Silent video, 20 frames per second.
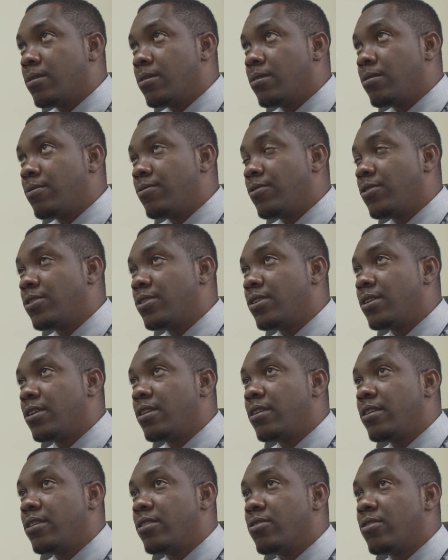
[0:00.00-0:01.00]

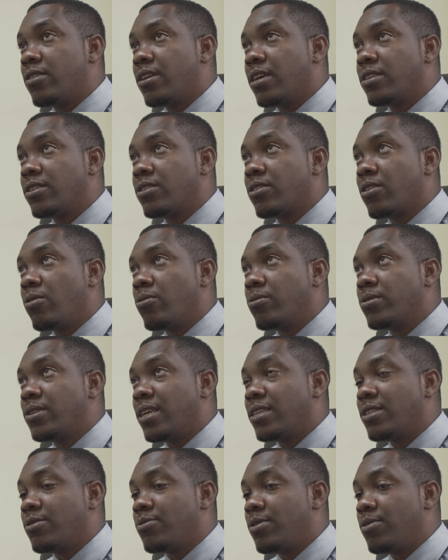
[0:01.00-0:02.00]
Unfortunately, not as close
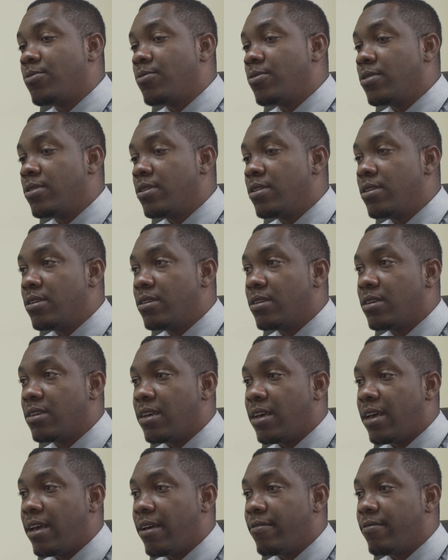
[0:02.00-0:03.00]
as we would
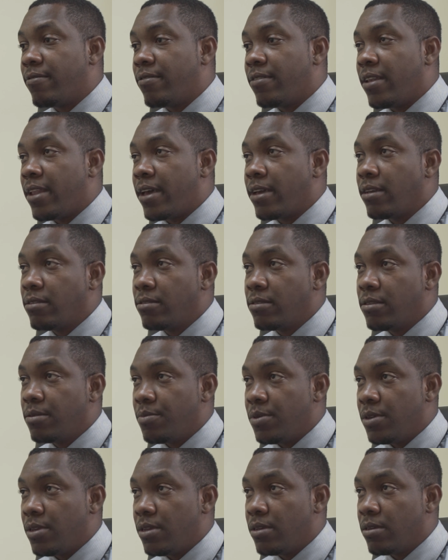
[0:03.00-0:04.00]
have liked to
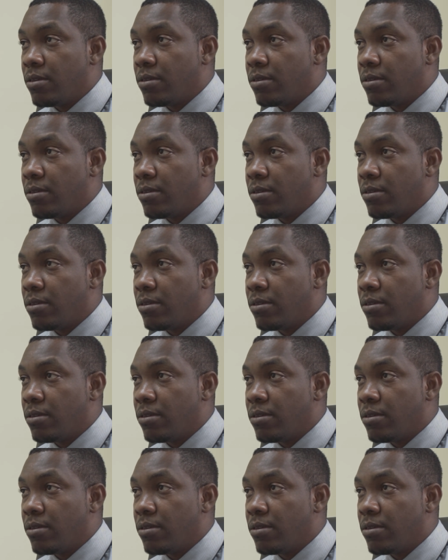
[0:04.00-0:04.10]
be,